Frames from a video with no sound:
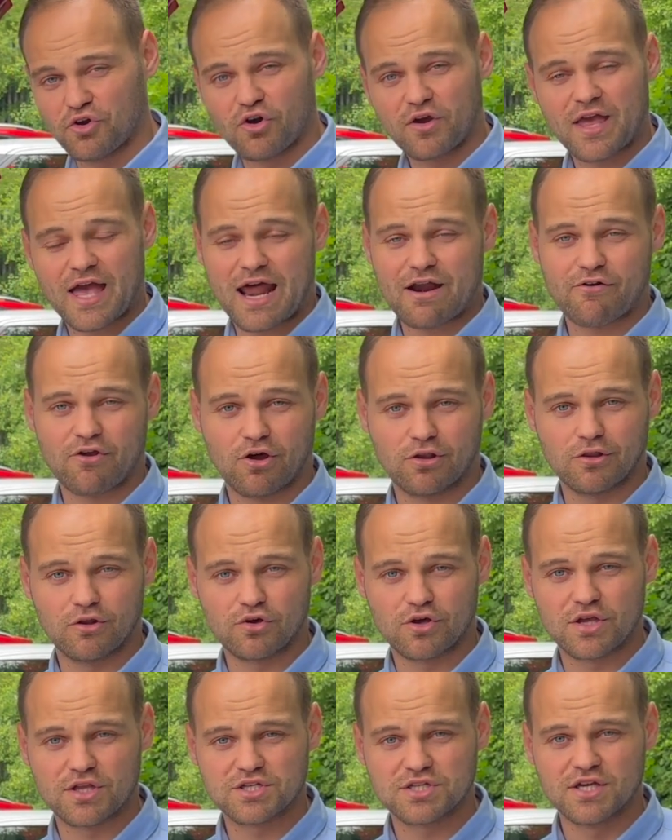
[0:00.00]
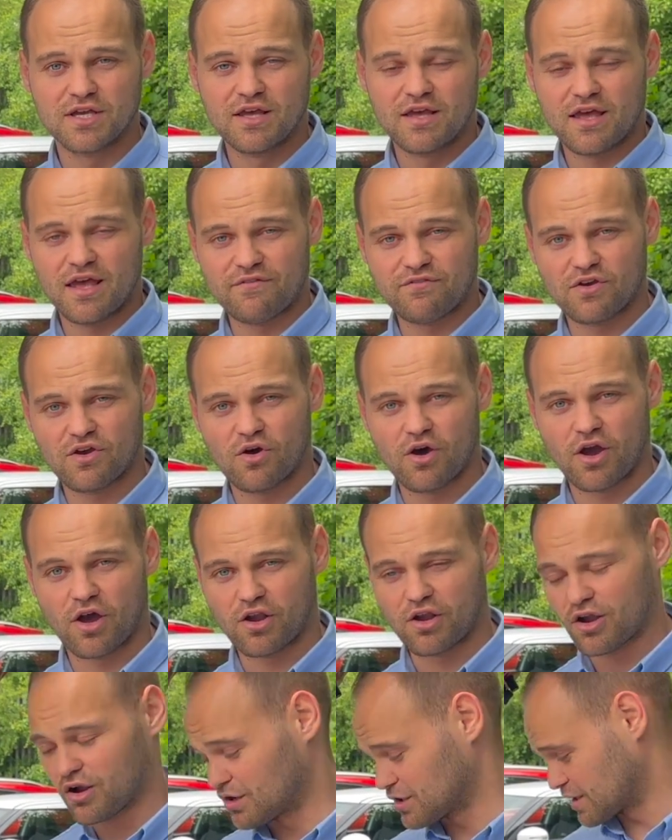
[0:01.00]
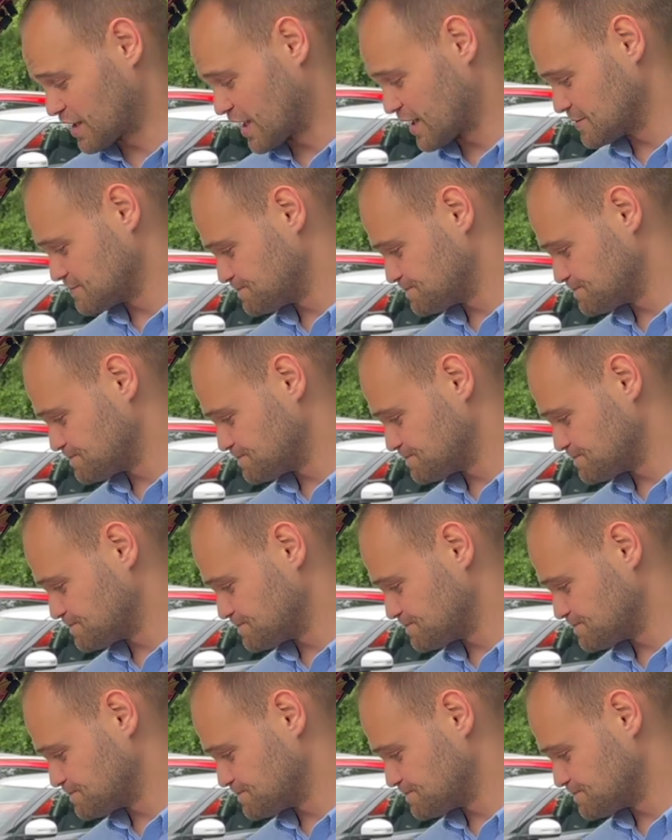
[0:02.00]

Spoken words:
carry-on luggage if you're going on holiday.